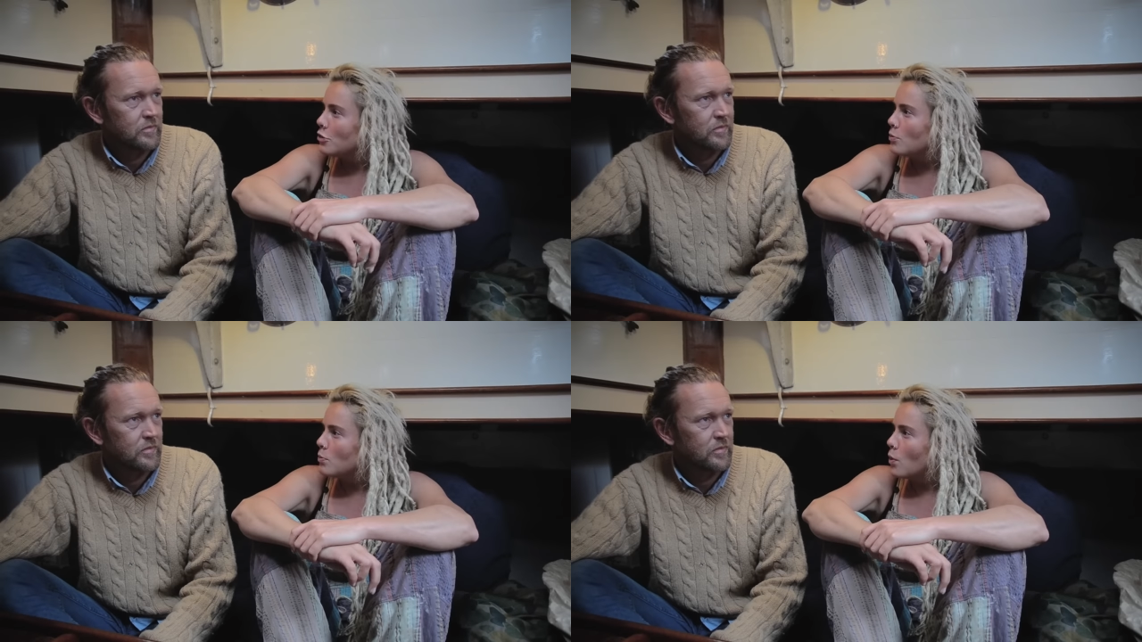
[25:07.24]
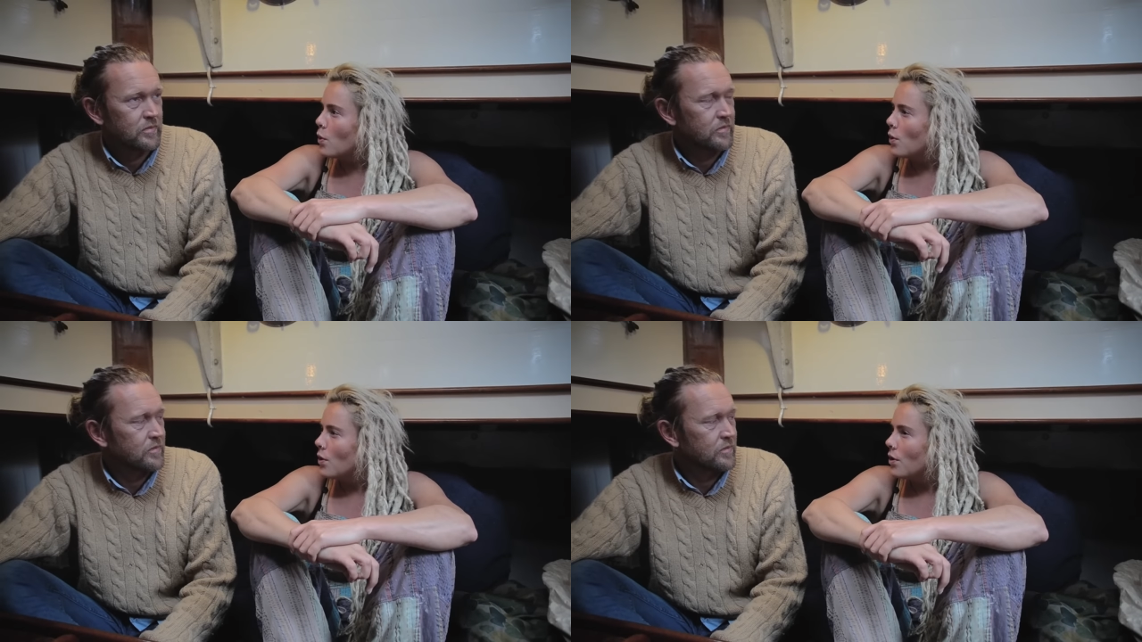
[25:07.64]
Speaker 1: The
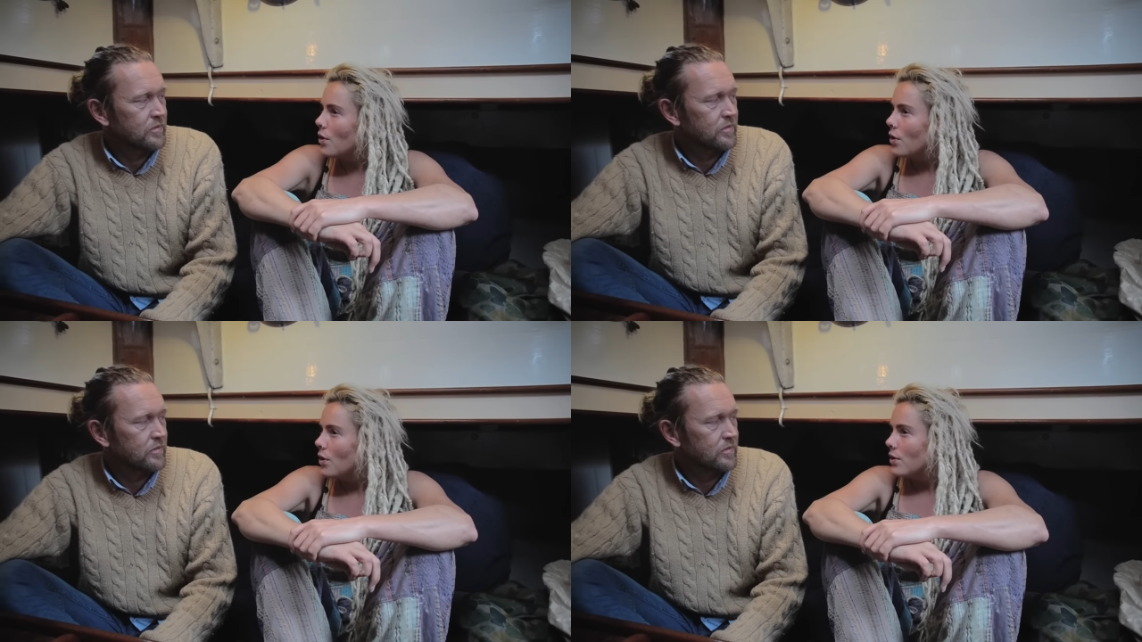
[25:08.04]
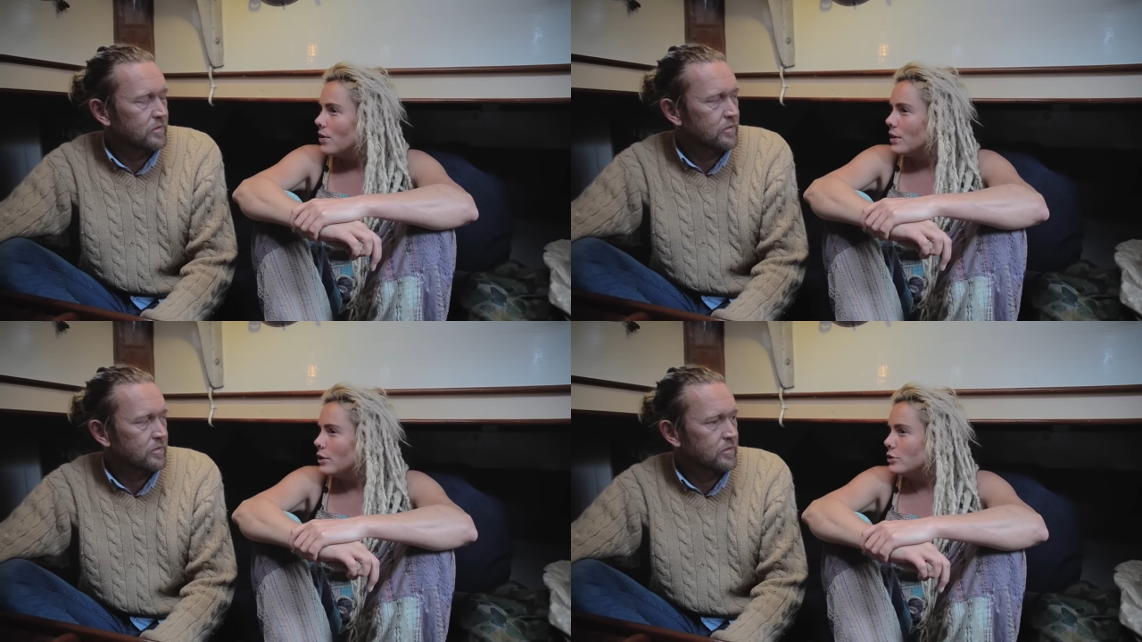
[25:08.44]
more
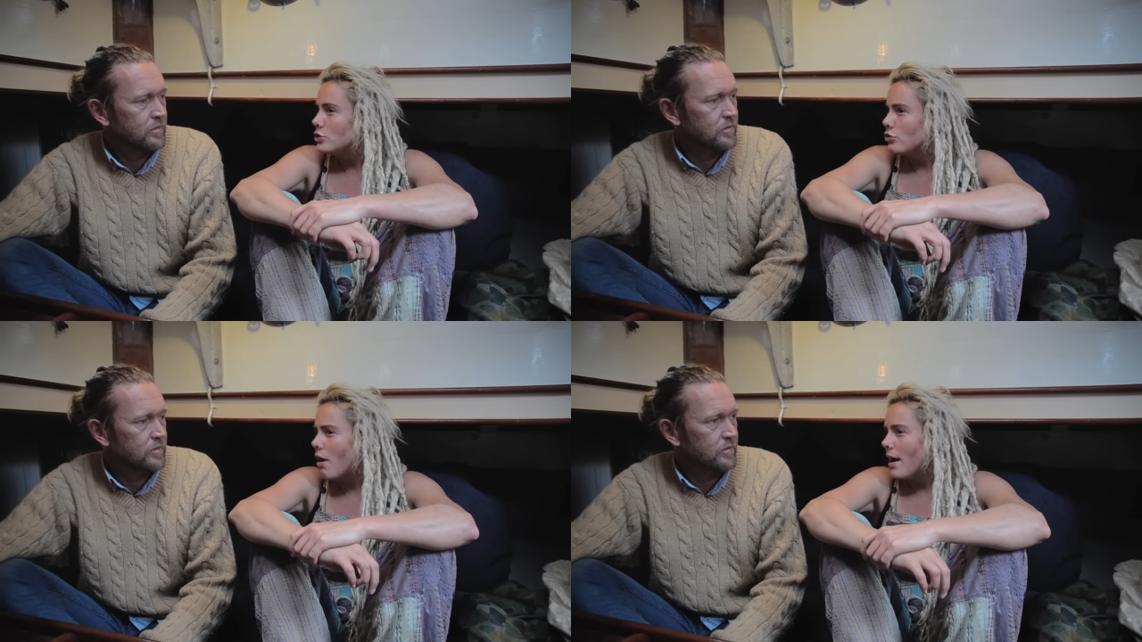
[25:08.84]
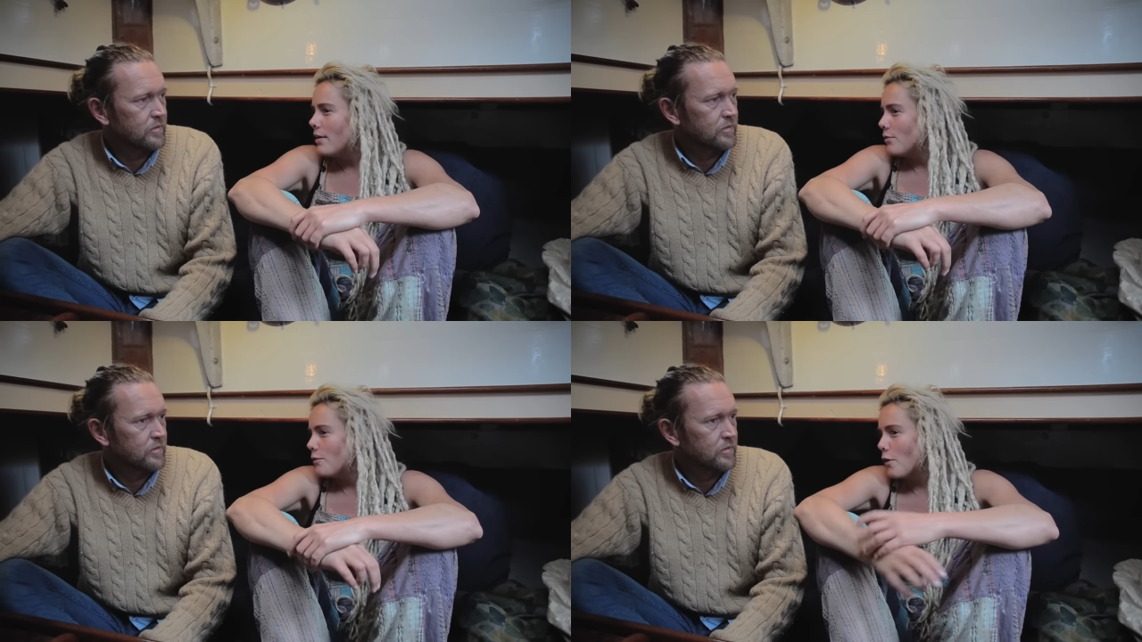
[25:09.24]
you try
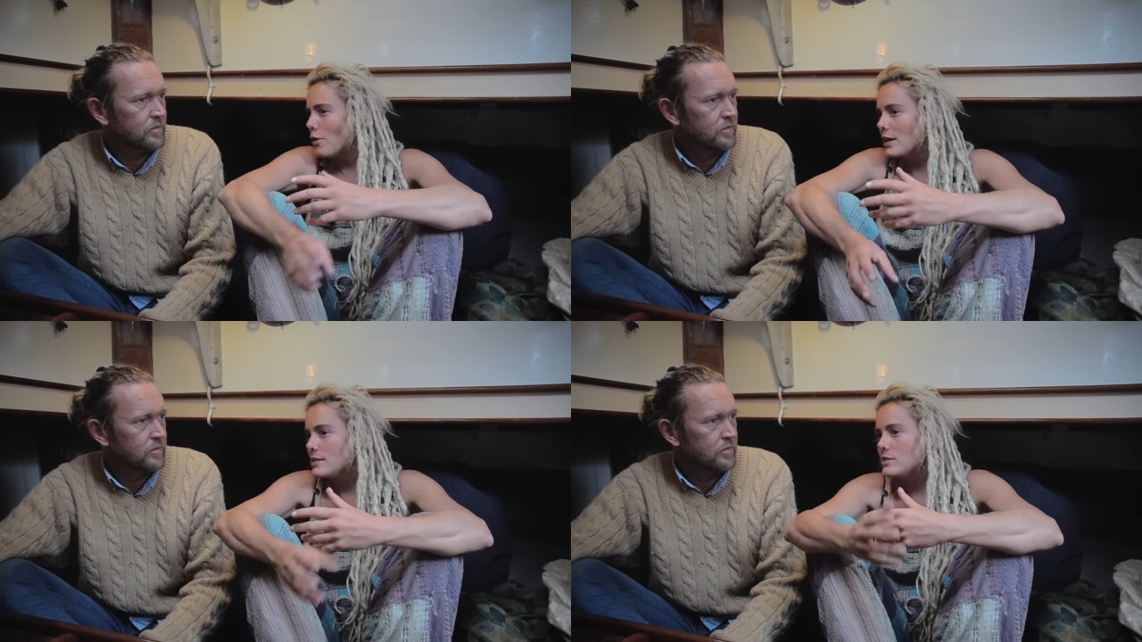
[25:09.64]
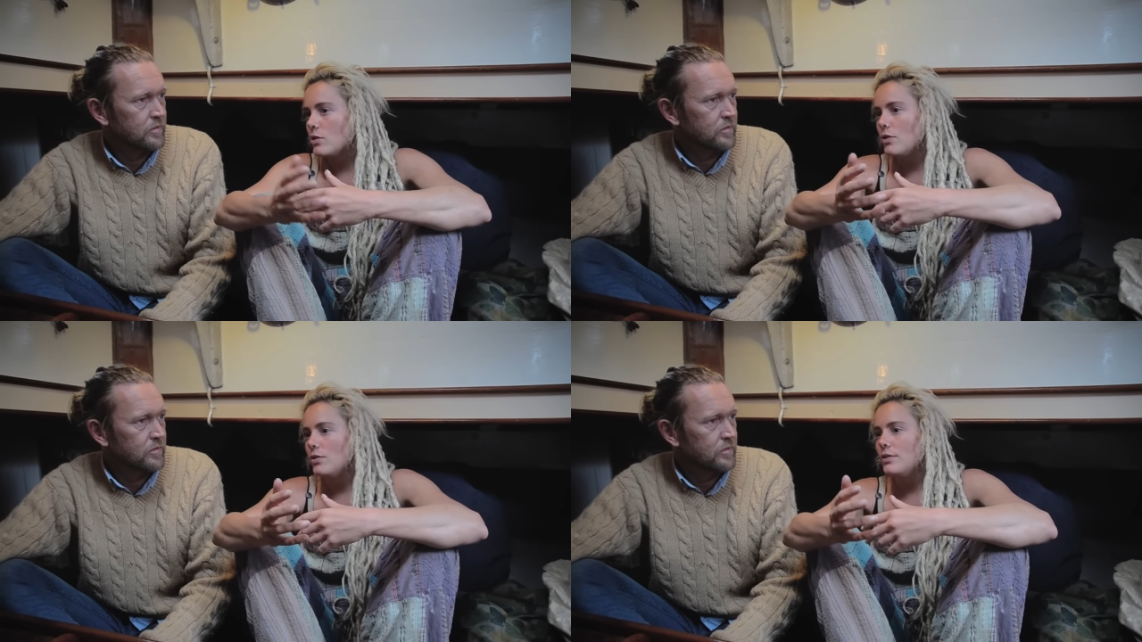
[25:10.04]
and focus
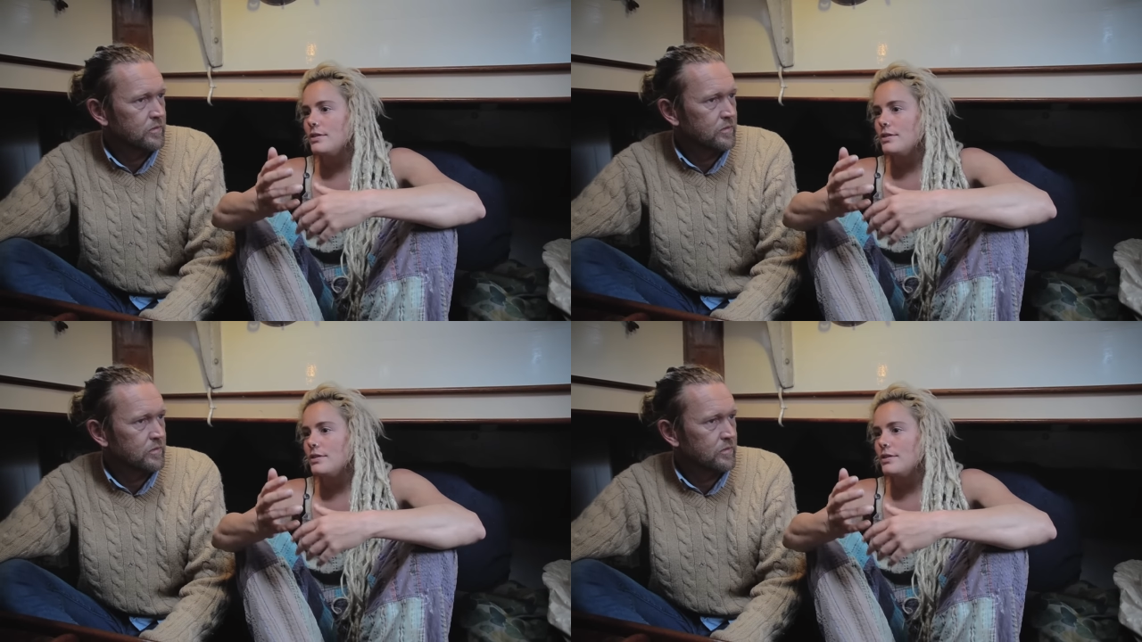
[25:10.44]
on